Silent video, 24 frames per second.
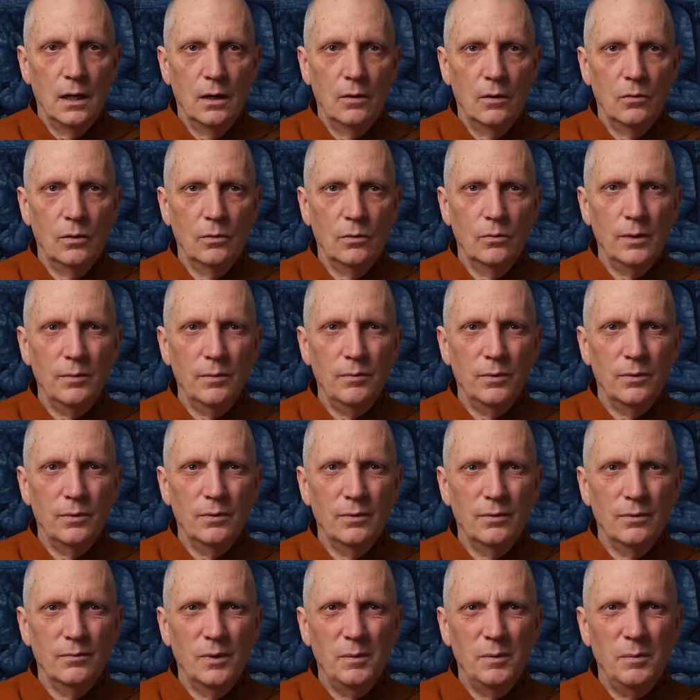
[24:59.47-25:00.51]
Uh, we
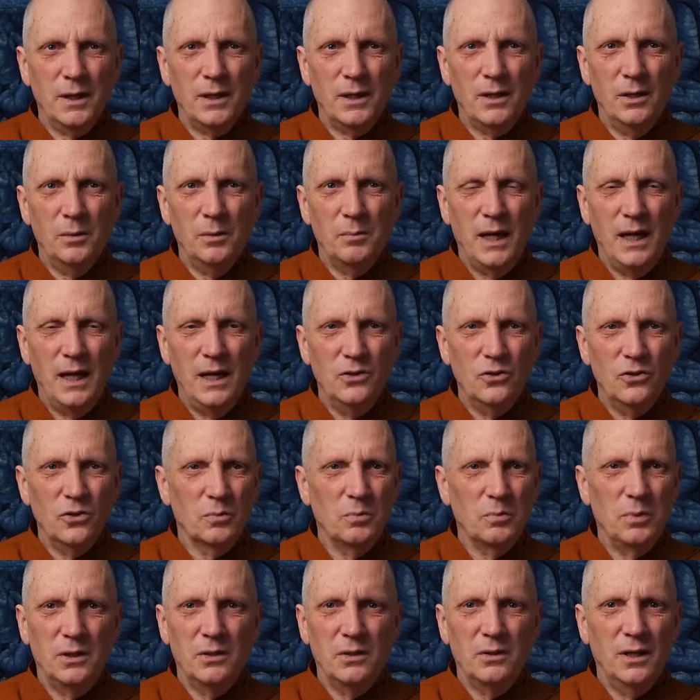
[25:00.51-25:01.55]
we might call them angels,
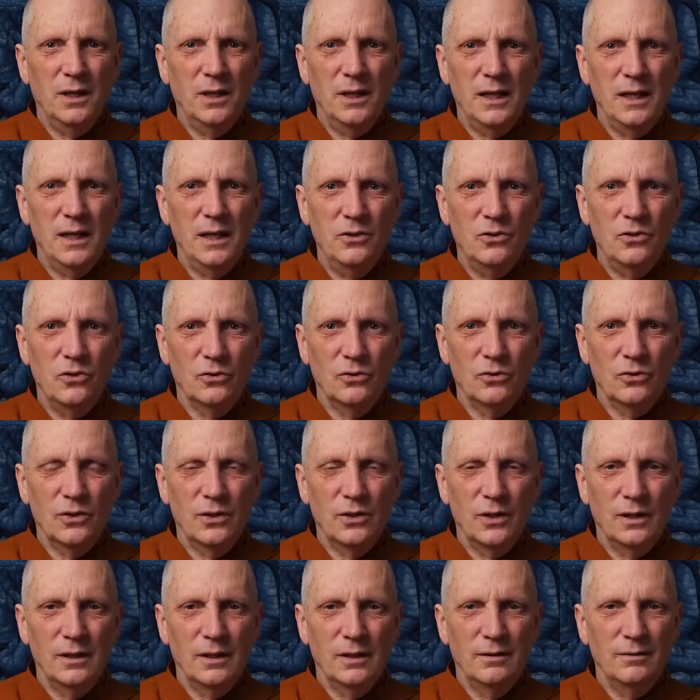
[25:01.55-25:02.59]
but they're not angels.
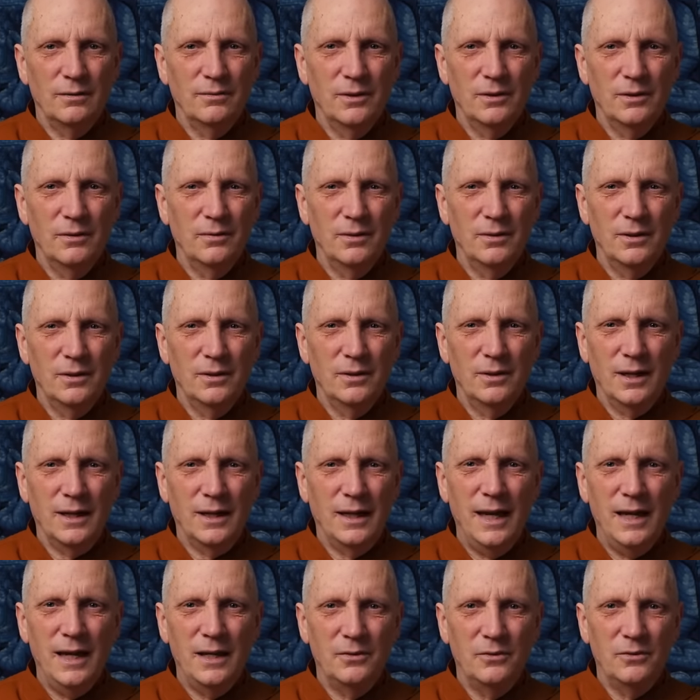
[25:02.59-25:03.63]
Uh,
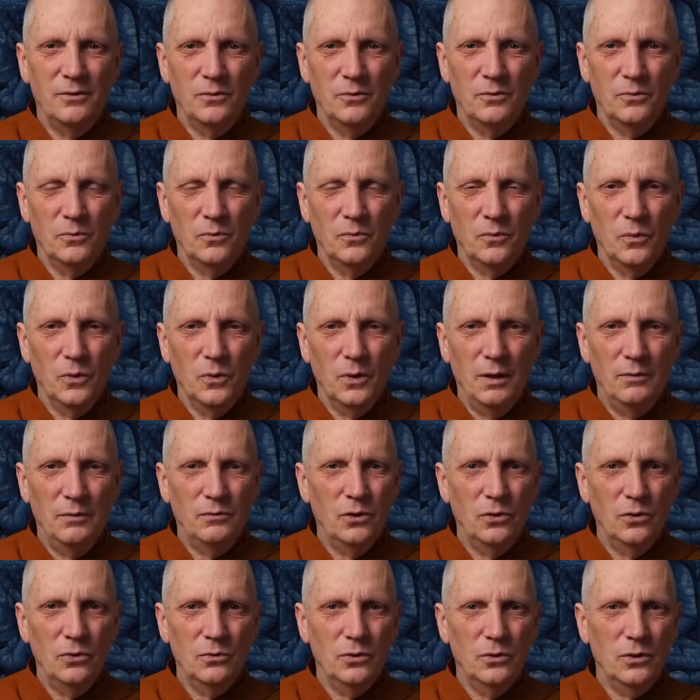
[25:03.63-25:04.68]
again, we have
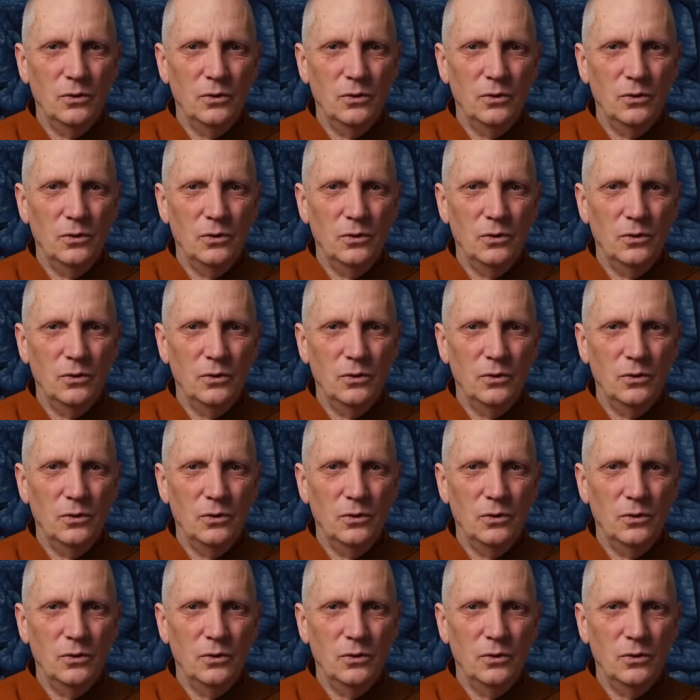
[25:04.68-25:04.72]
two